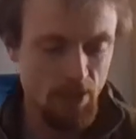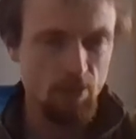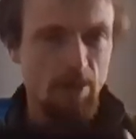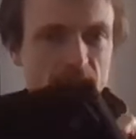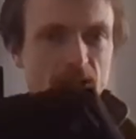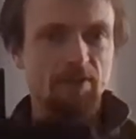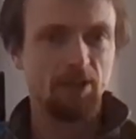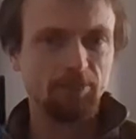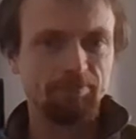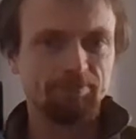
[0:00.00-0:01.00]
you basically have
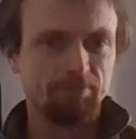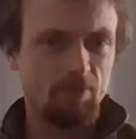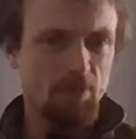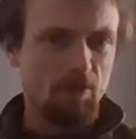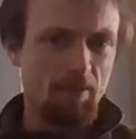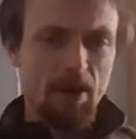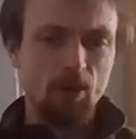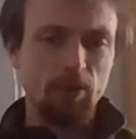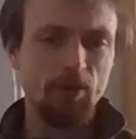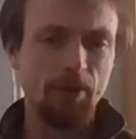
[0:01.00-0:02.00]
to rip that
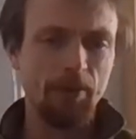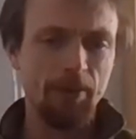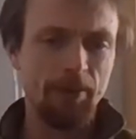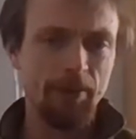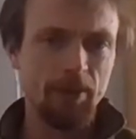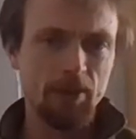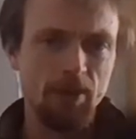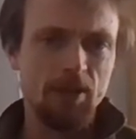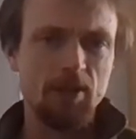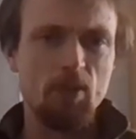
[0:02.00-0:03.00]
open, and
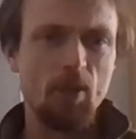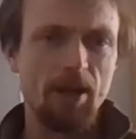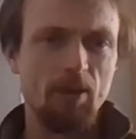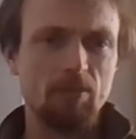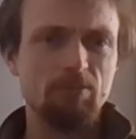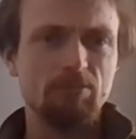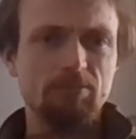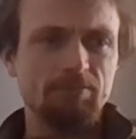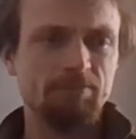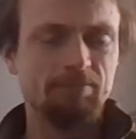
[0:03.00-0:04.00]
you pull that out.
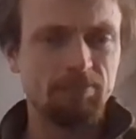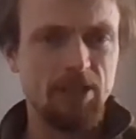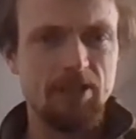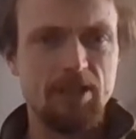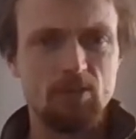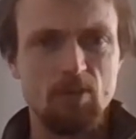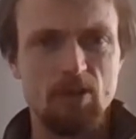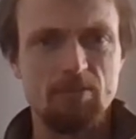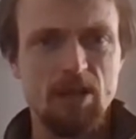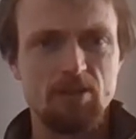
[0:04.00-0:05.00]
And then that's where
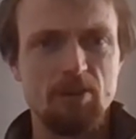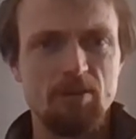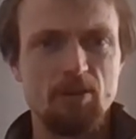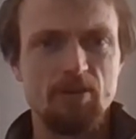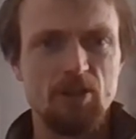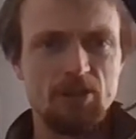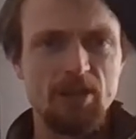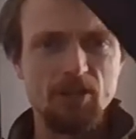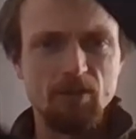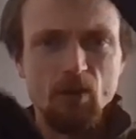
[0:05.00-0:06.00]
that's where you put your first day
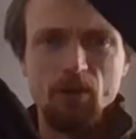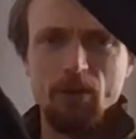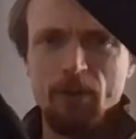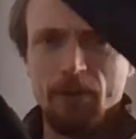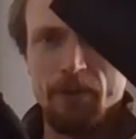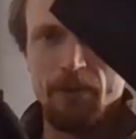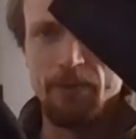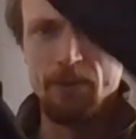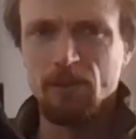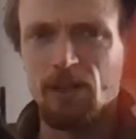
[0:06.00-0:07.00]
stuff on.
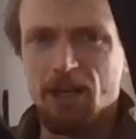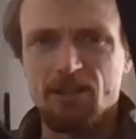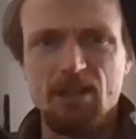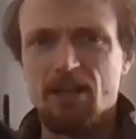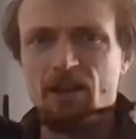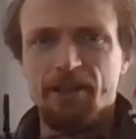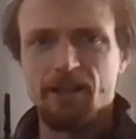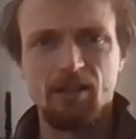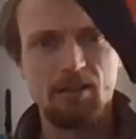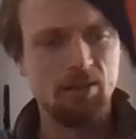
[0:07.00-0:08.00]
I didn't like
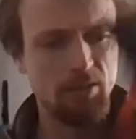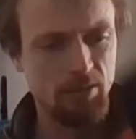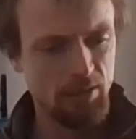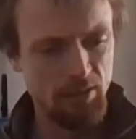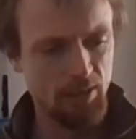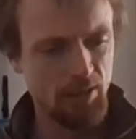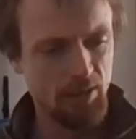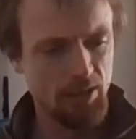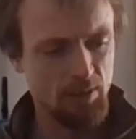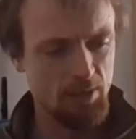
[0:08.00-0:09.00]
it. That's
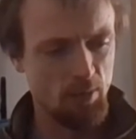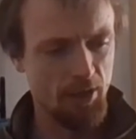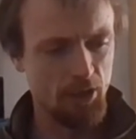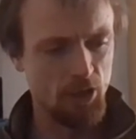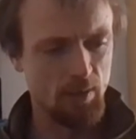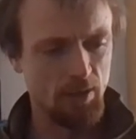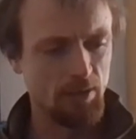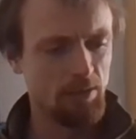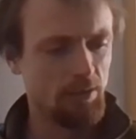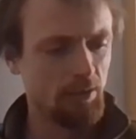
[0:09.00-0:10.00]
the reason why I didn't show it.
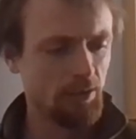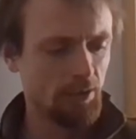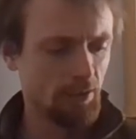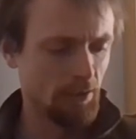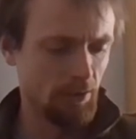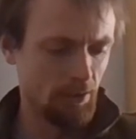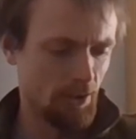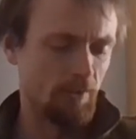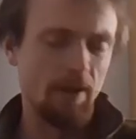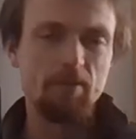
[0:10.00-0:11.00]

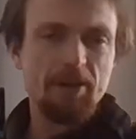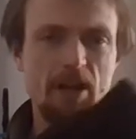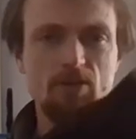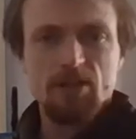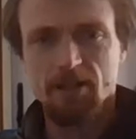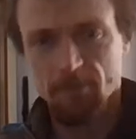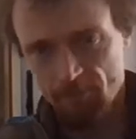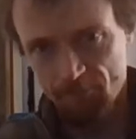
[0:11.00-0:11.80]
So if anybody else can